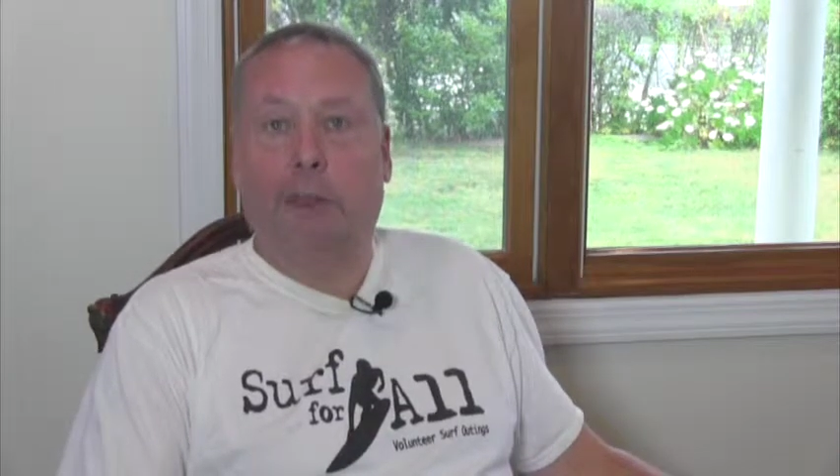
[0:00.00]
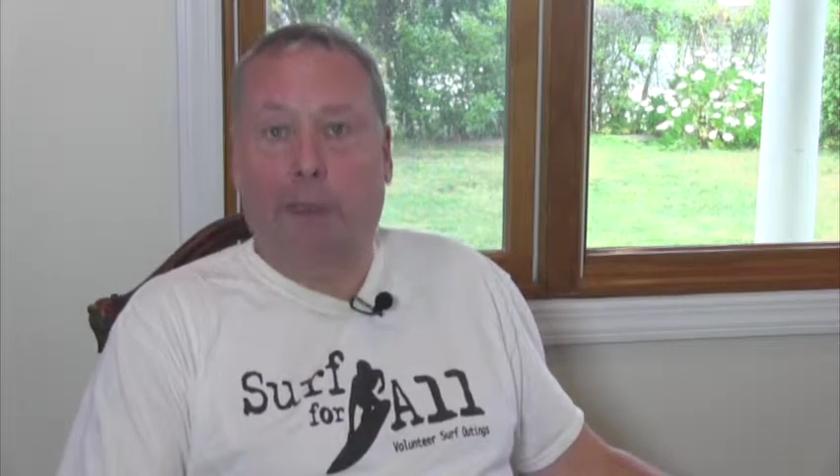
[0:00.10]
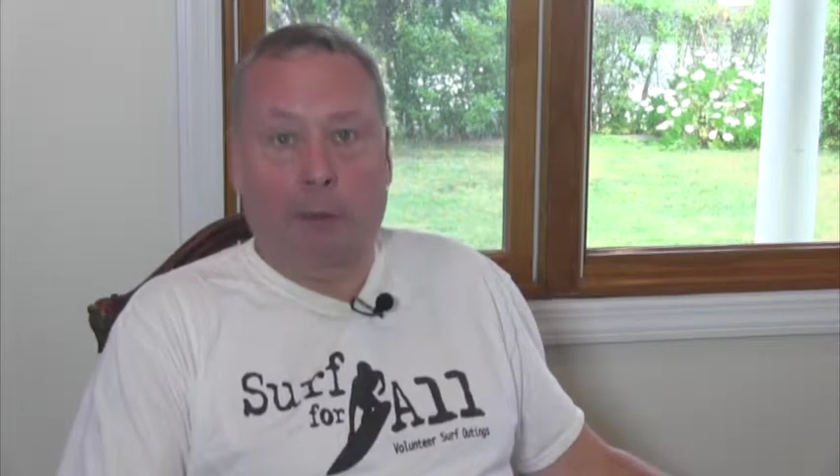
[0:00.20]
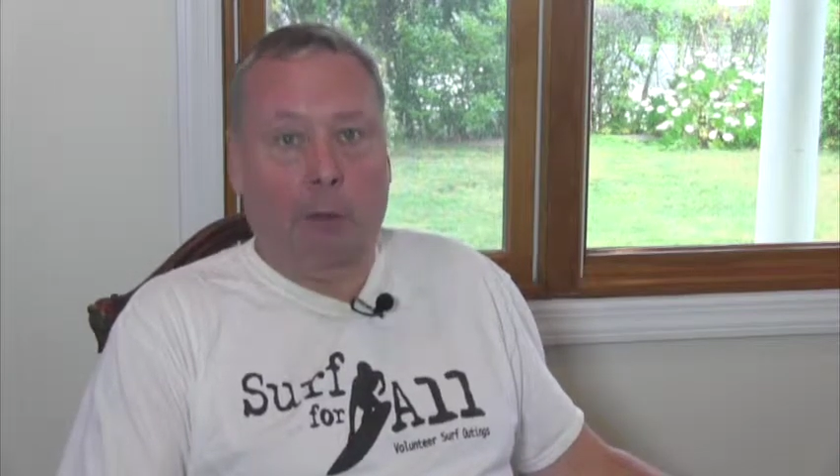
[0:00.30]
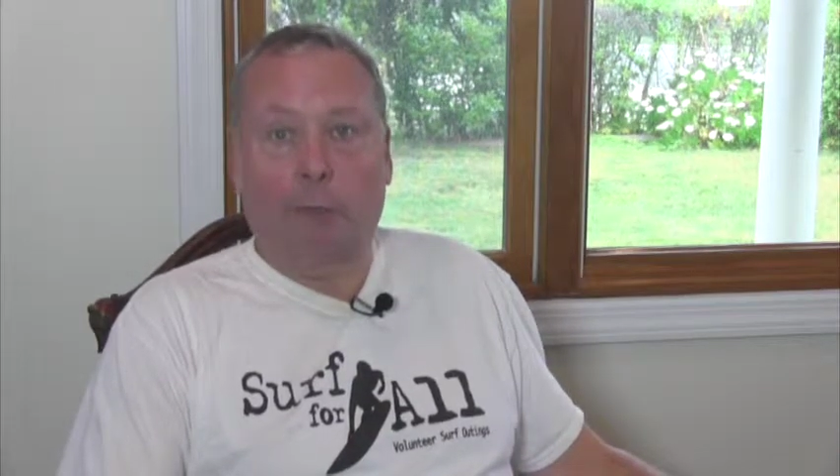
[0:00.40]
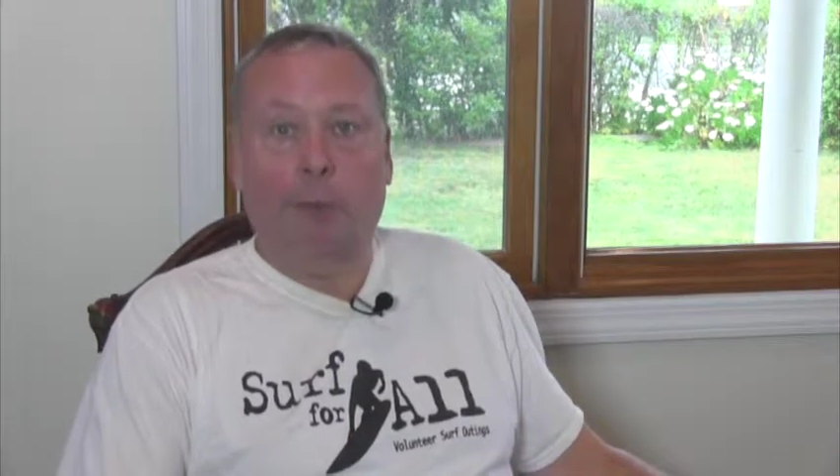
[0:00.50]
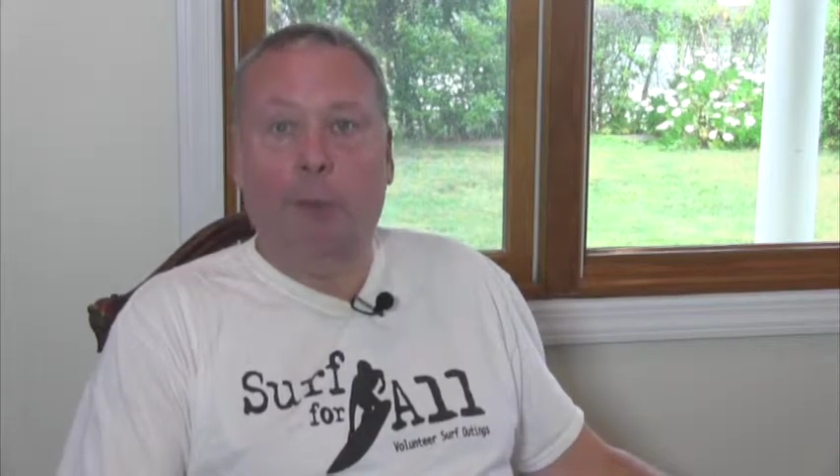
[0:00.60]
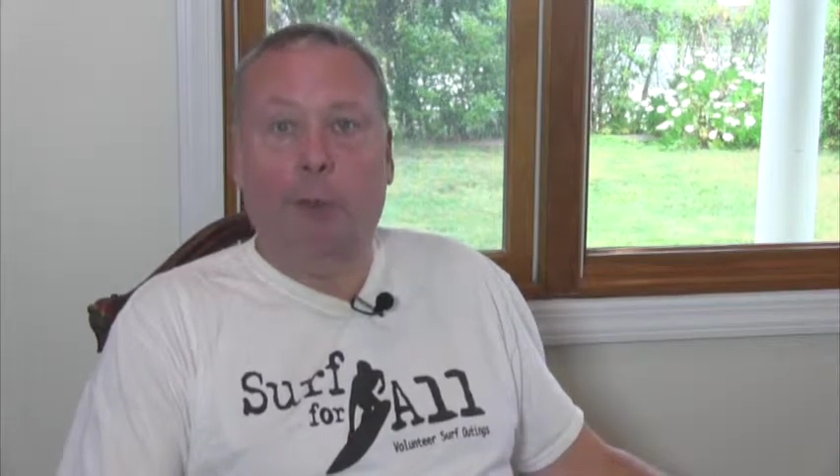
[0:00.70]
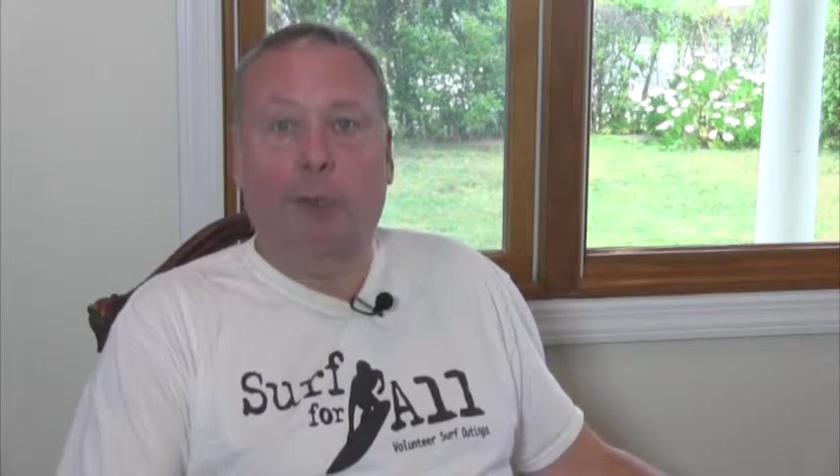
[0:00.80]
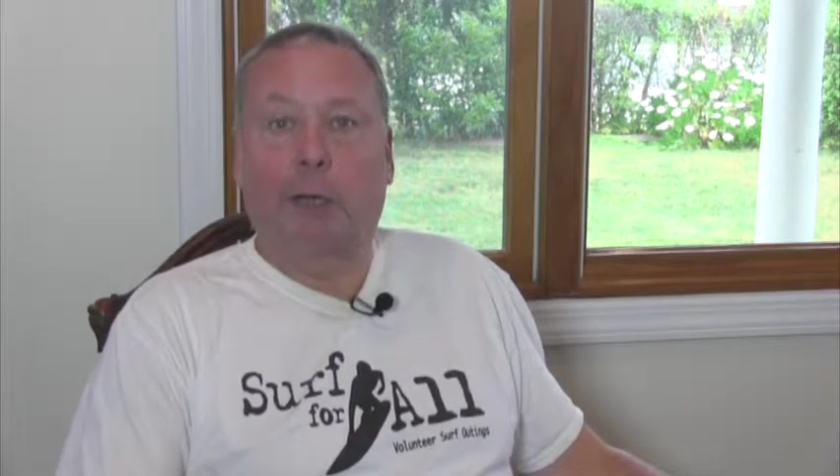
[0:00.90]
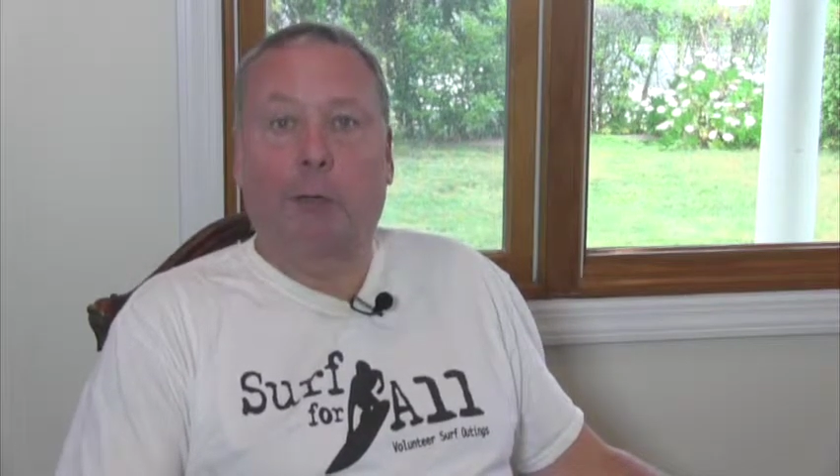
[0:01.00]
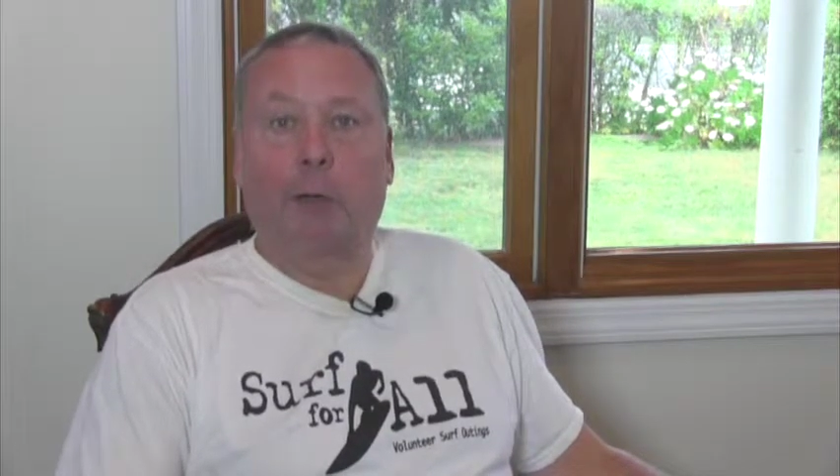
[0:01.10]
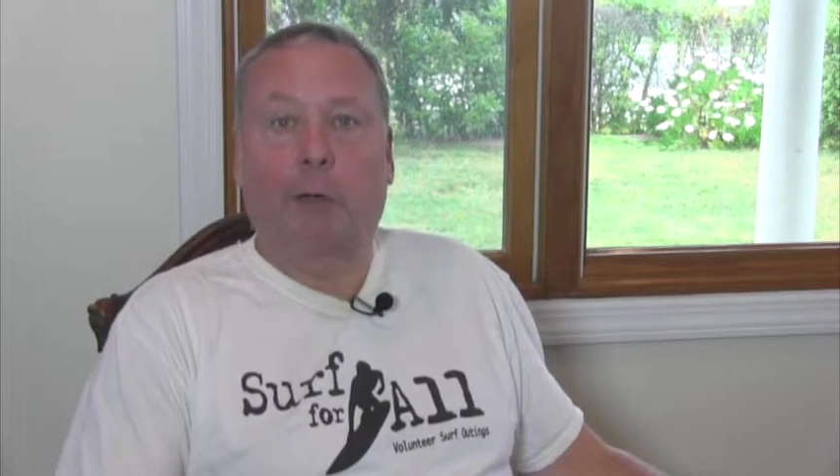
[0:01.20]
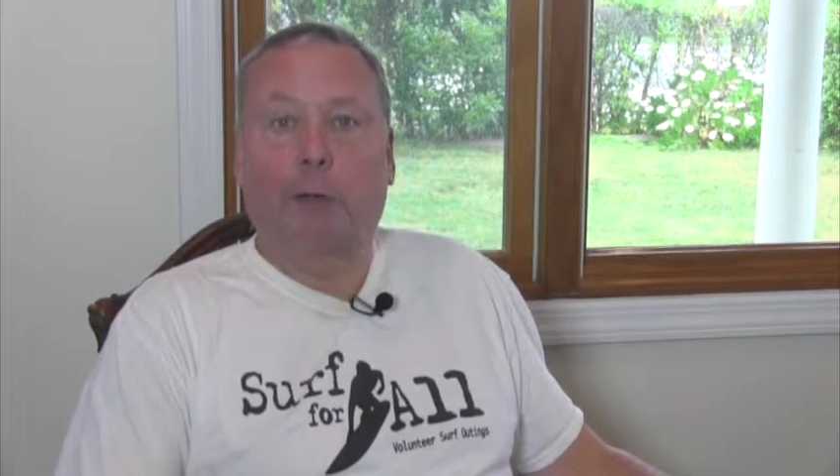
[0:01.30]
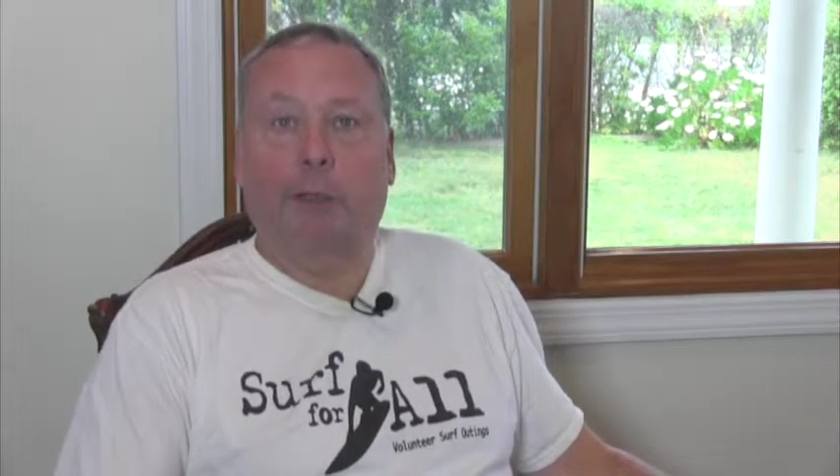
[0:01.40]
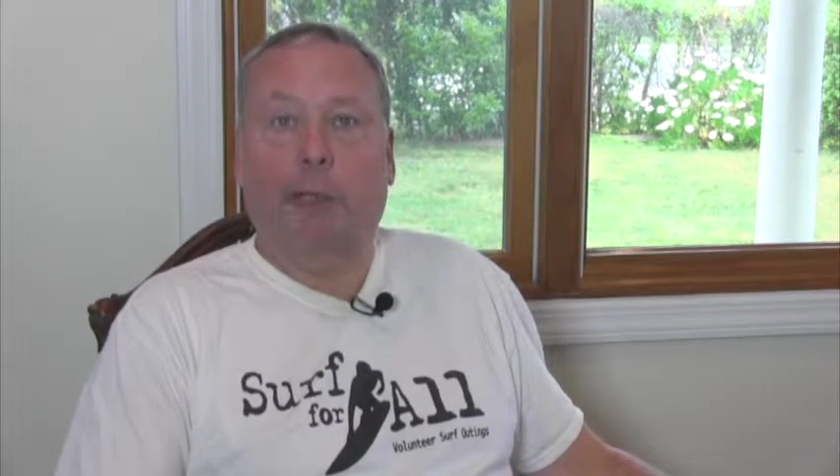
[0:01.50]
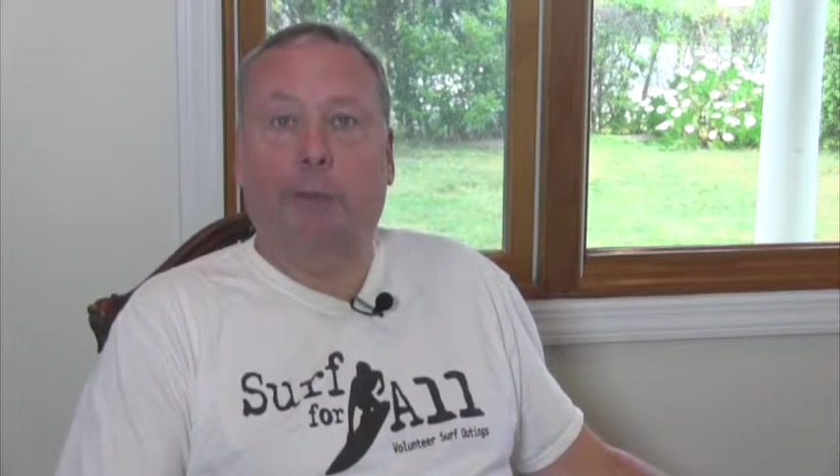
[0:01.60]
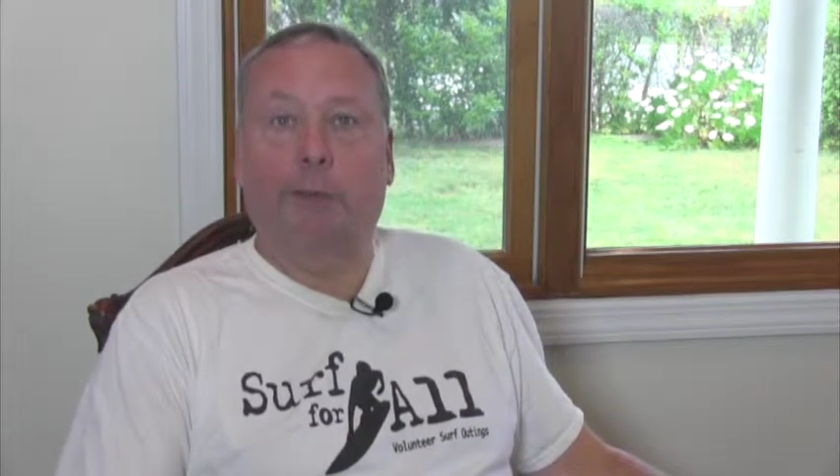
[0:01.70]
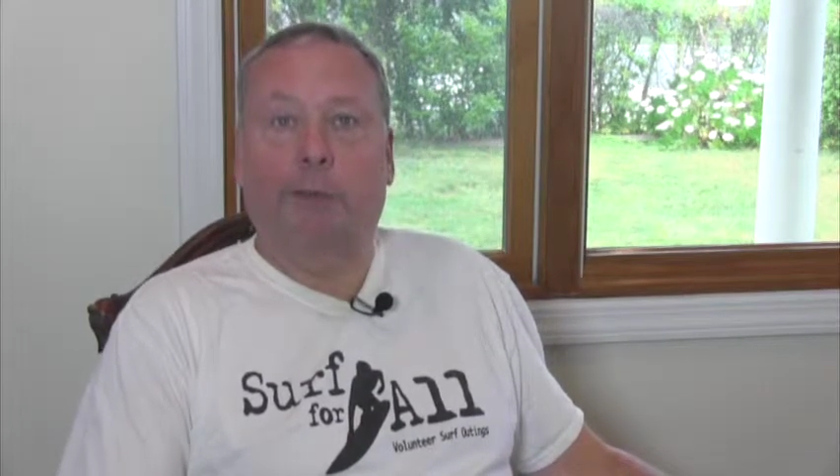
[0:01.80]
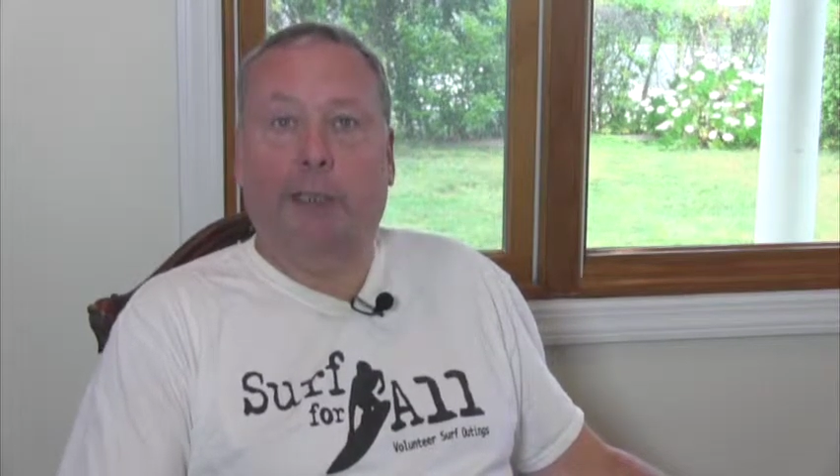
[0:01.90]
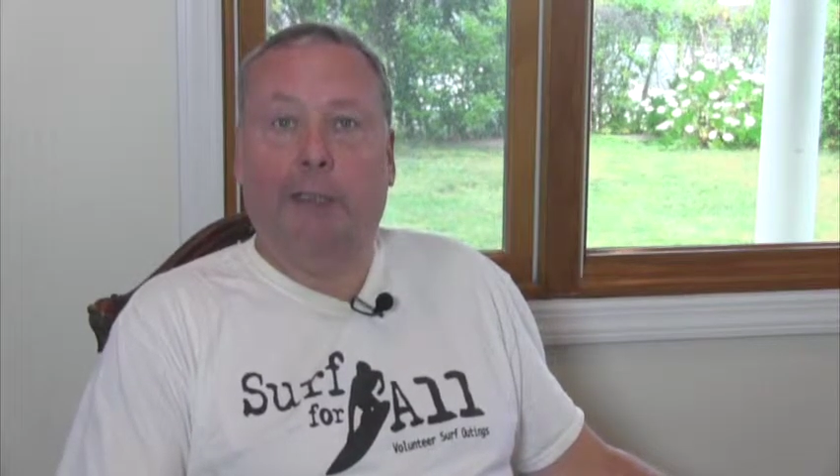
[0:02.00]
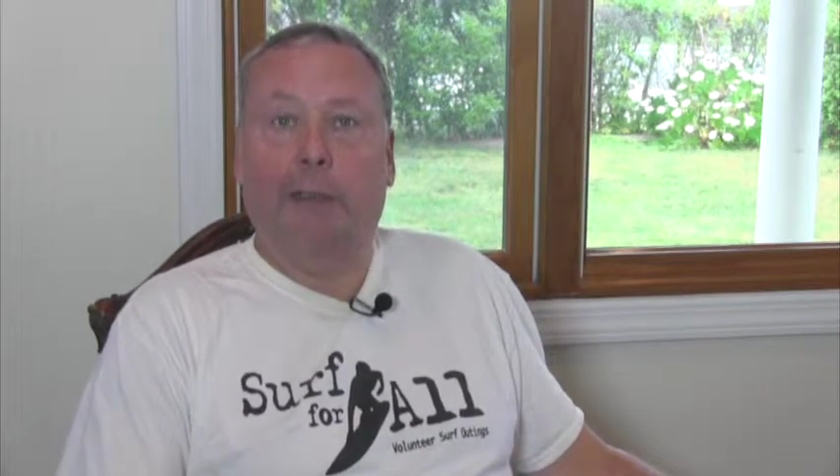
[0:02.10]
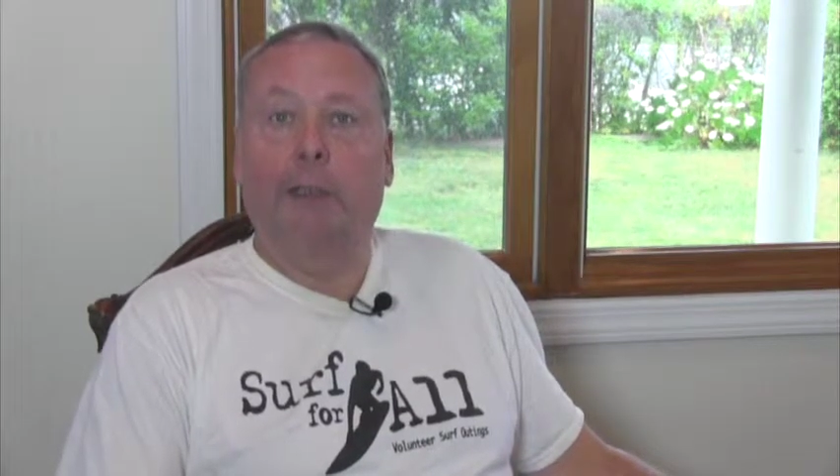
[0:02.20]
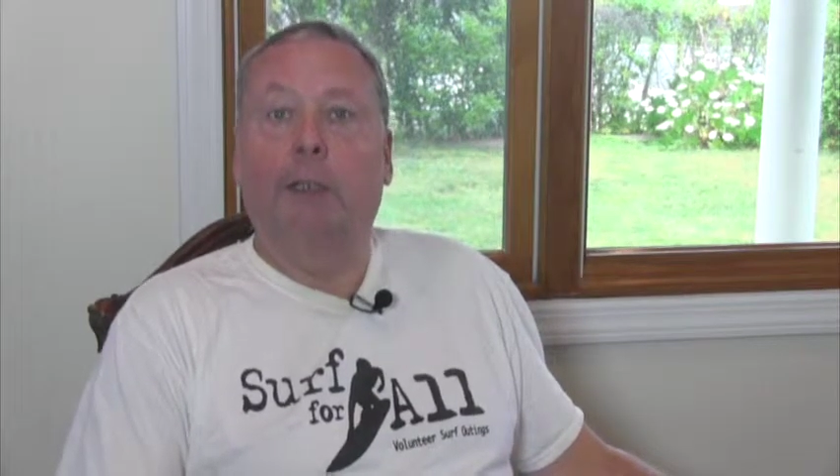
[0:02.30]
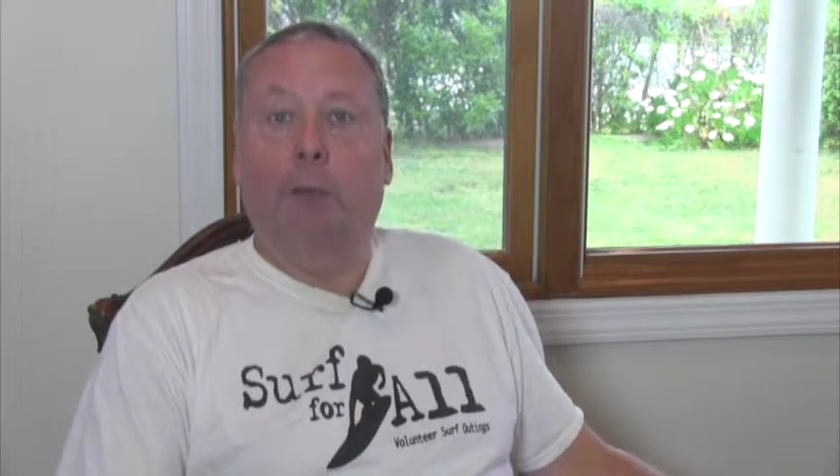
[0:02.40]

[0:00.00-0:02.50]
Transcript: that Harvey would know that number right off the top of his head